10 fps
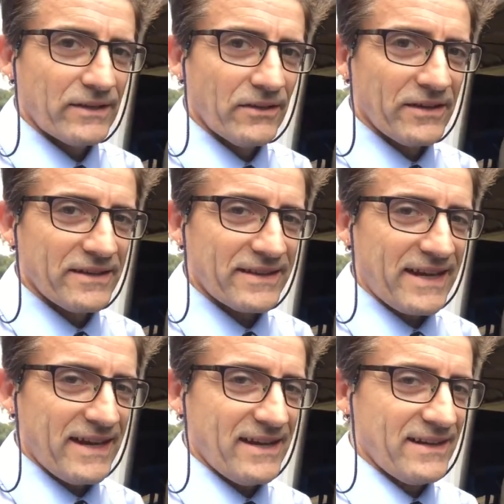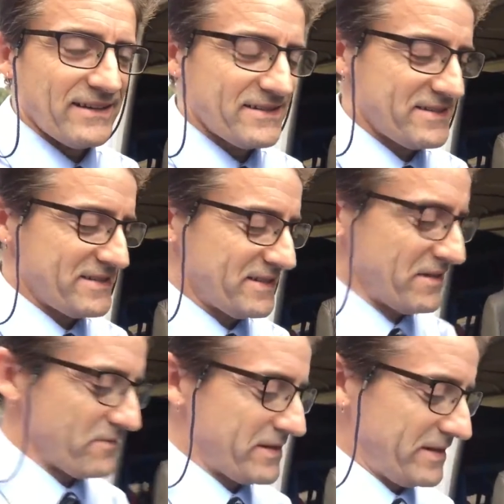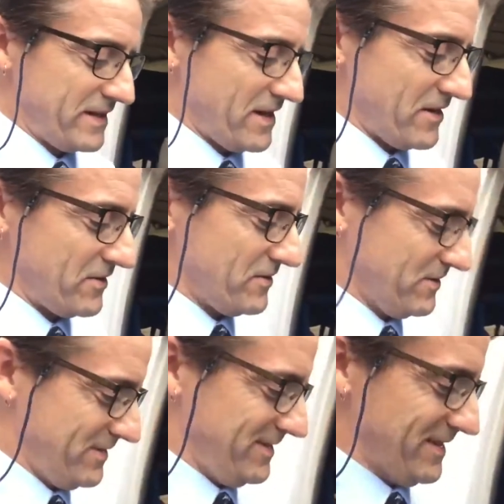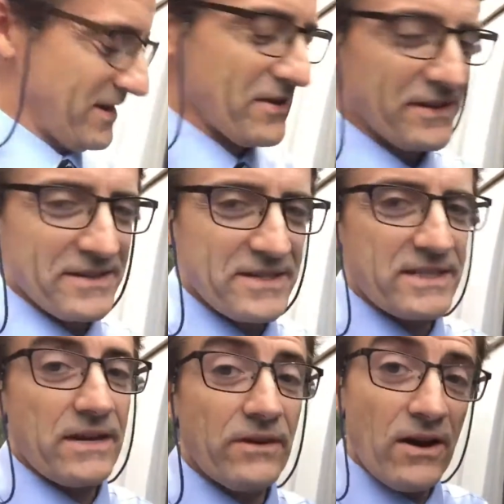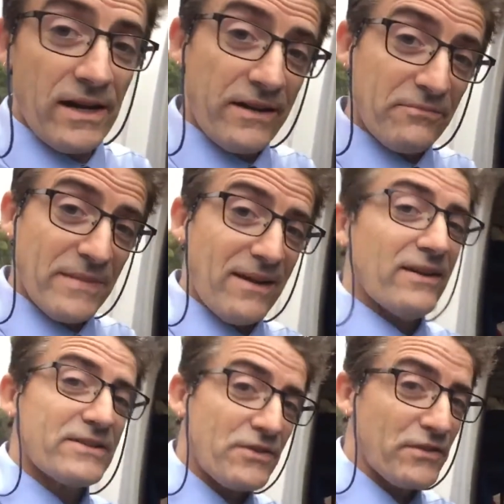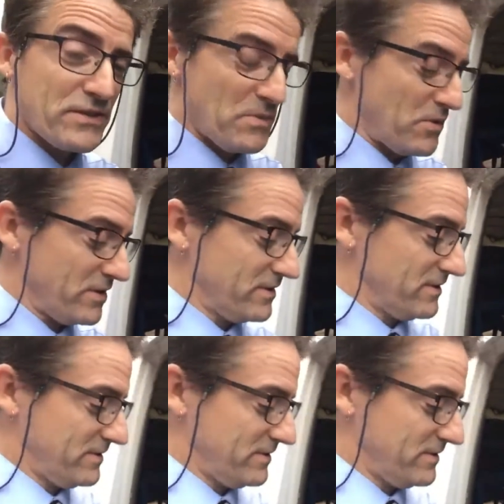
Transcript: Got into the car to get ready to go, only to discover I left my lights on this morning.